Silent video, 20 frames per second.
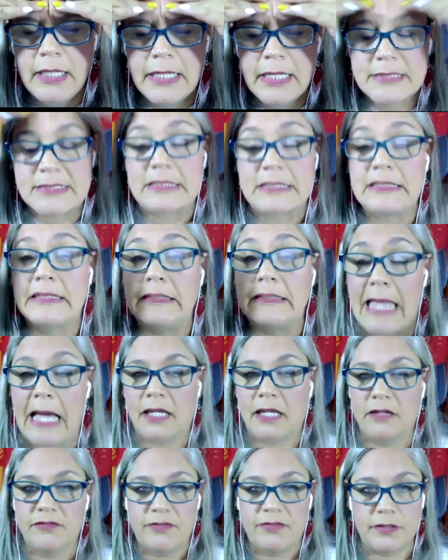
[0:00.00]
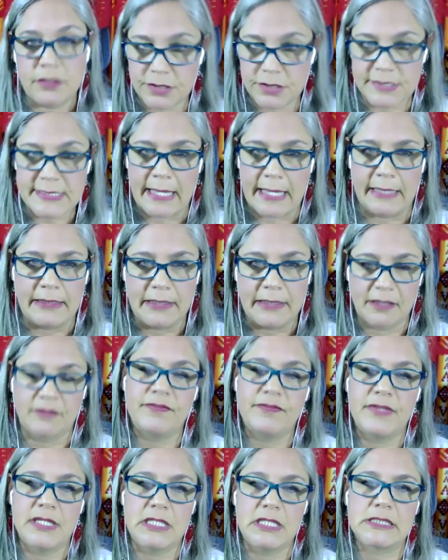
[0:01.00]
it's the lack of understanding
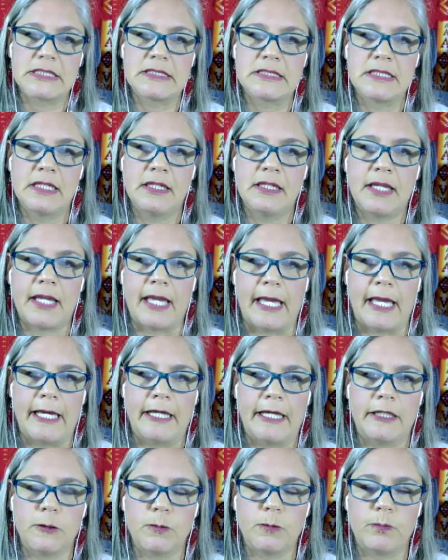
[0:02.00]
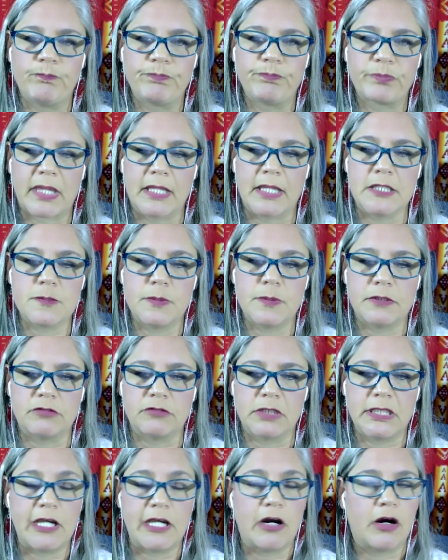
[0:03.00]
of this. And it's been
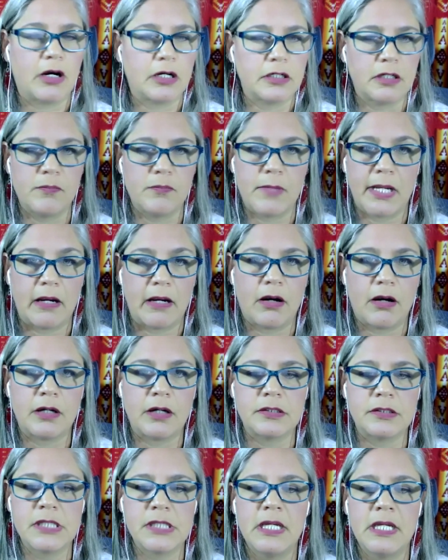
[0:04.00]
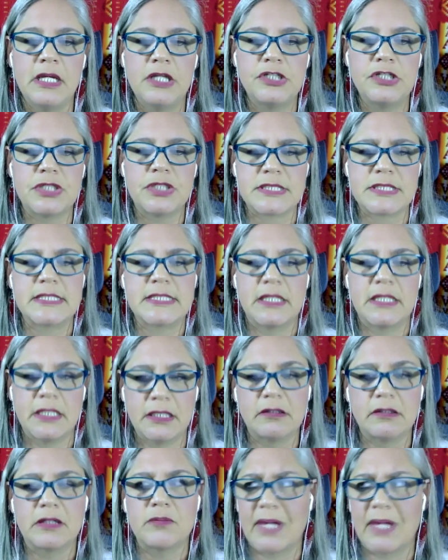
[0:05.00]
really hard on my heart just
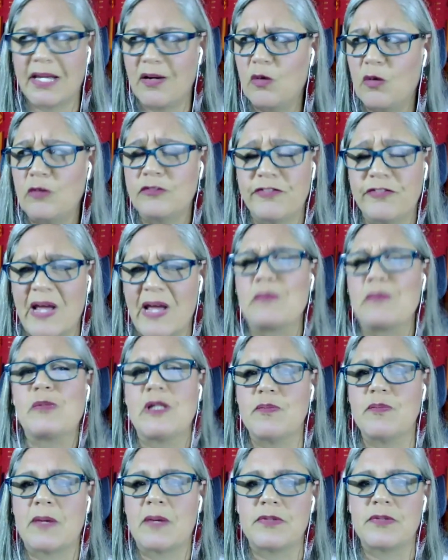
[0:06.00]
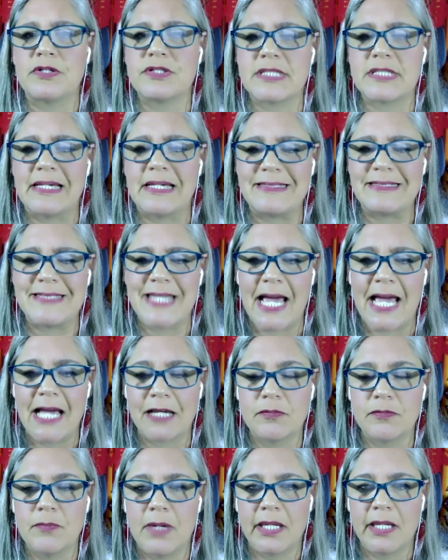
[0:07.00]
hearing my own family members
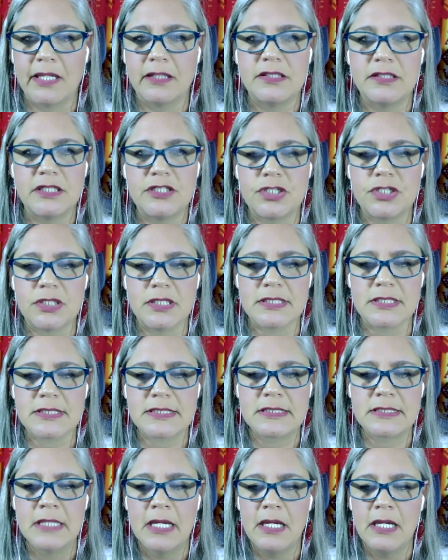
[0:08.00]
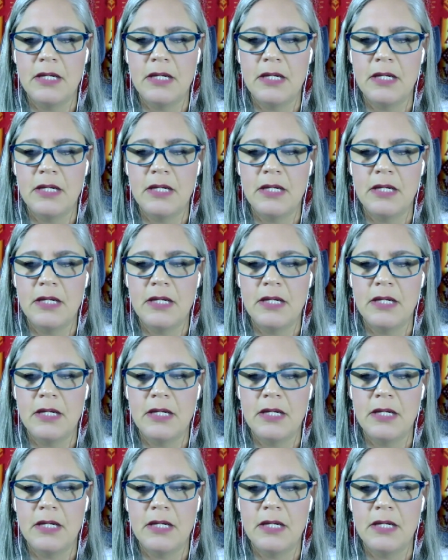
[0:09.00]
attack my Indigenous